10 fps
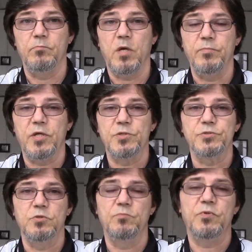a better
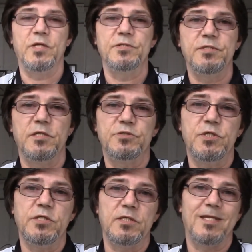suited place that
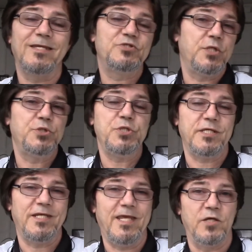she
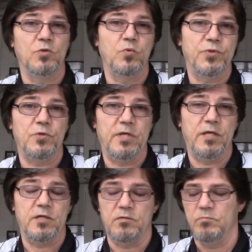can handle with her
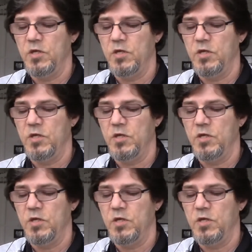income.